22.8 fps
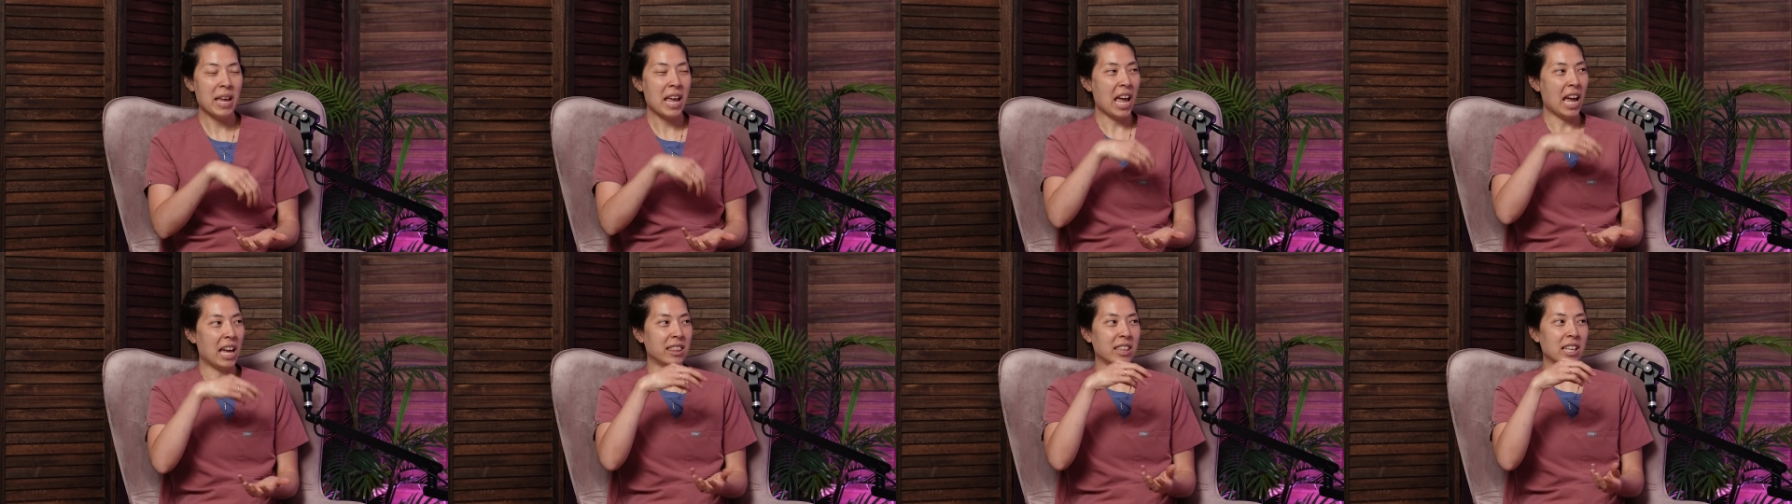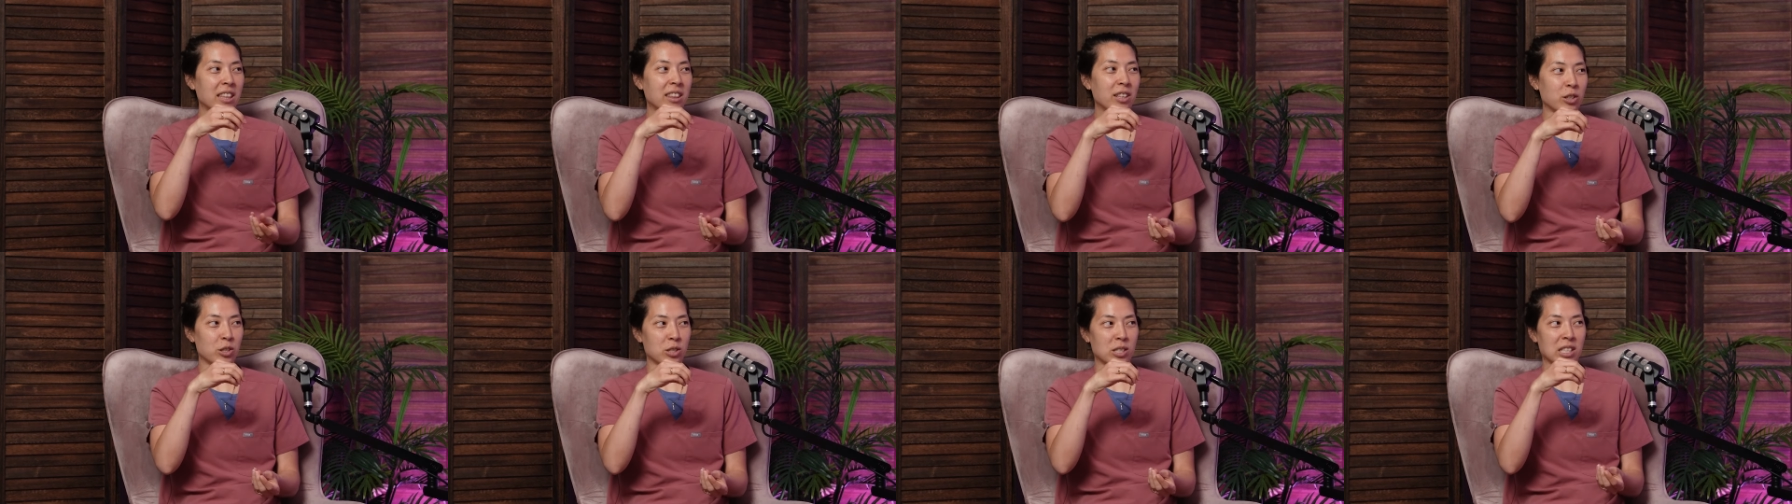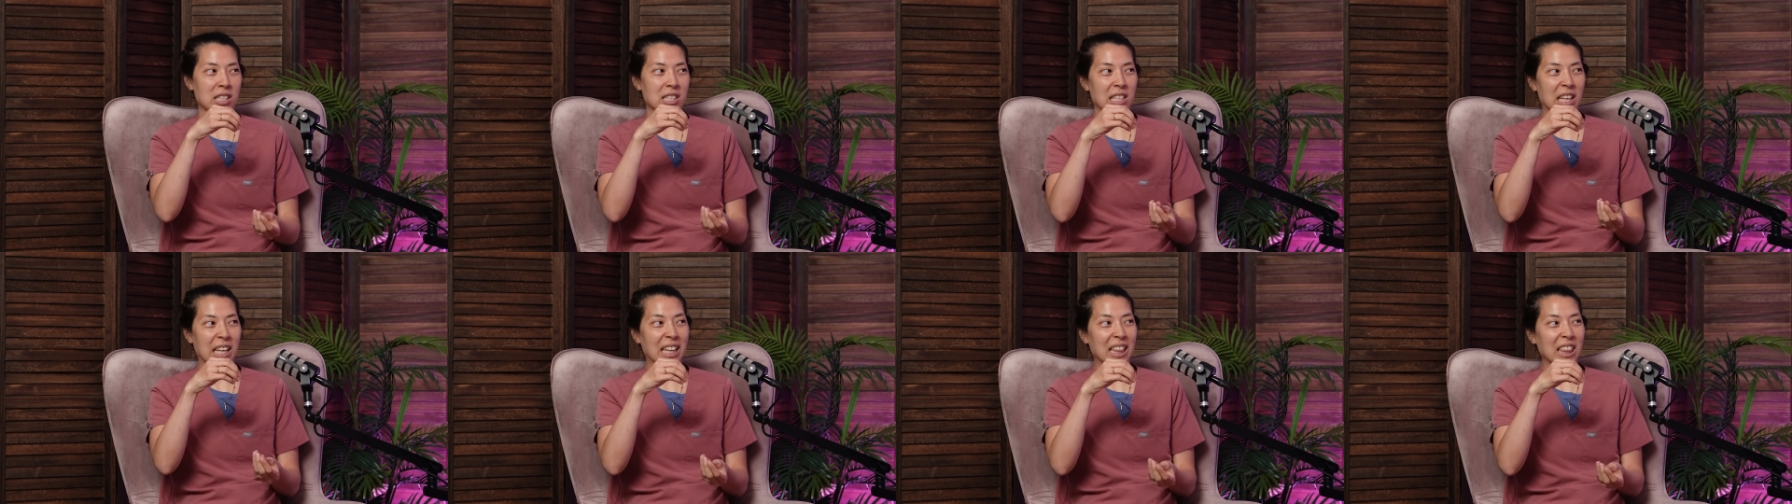and then there's
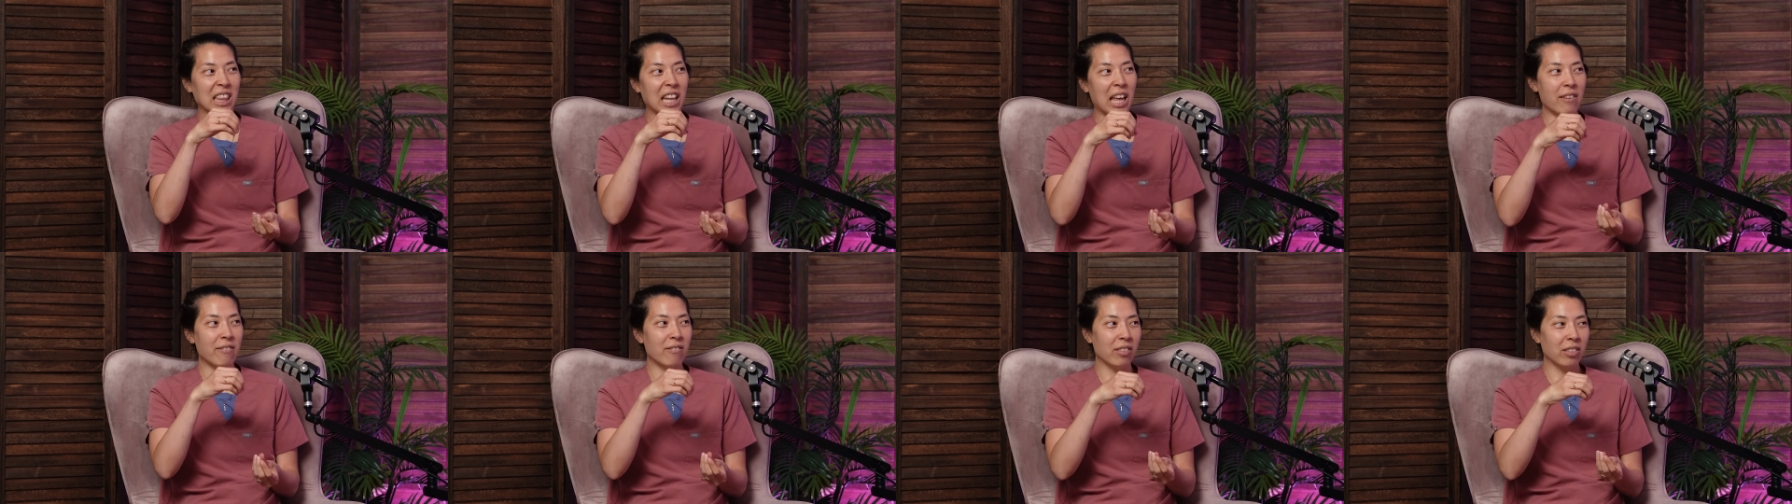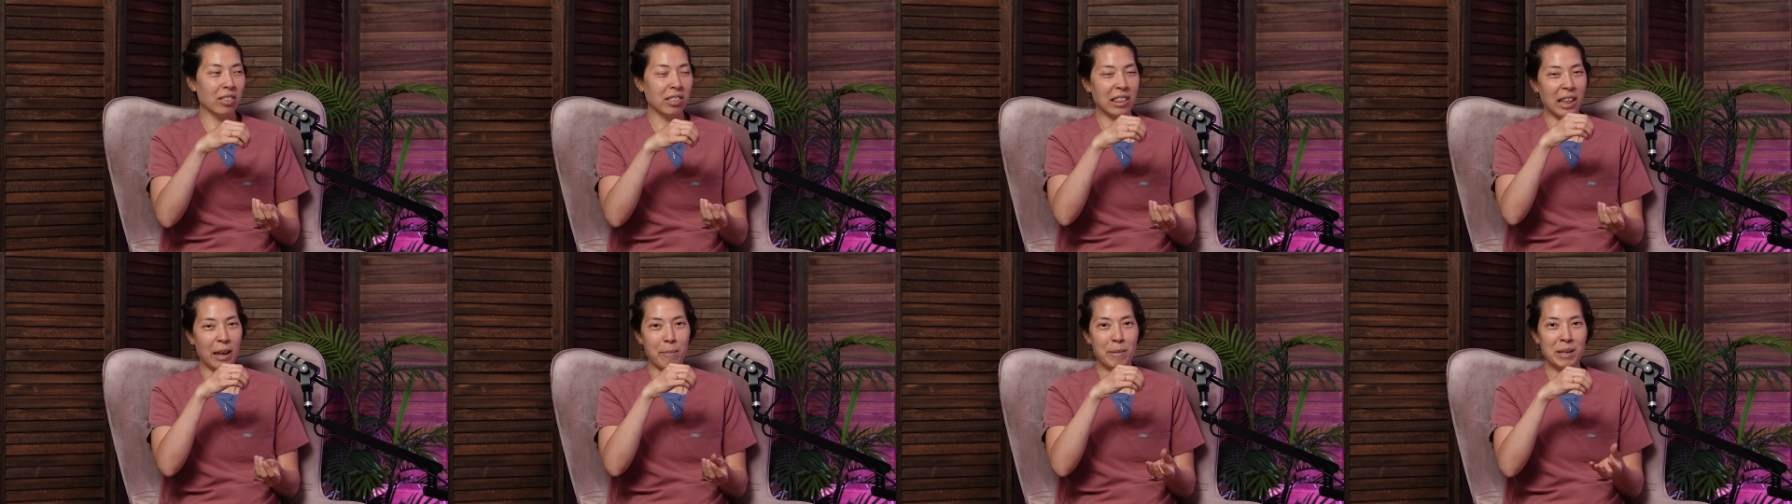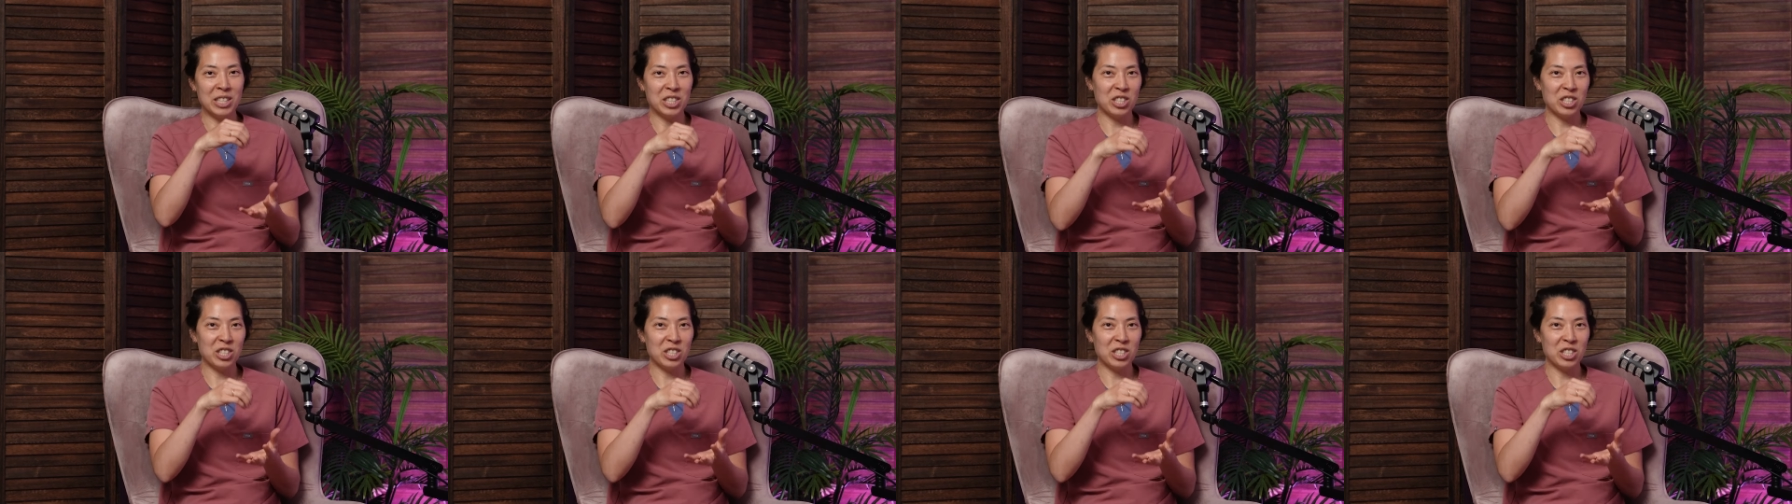this like lemon